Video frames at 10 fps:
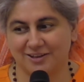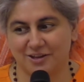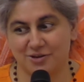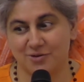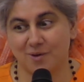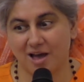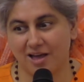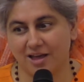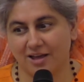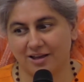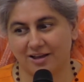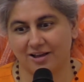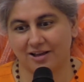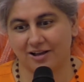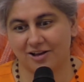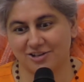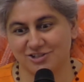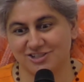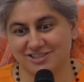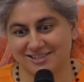you are
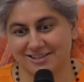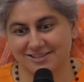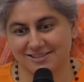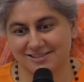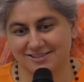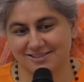consciousness.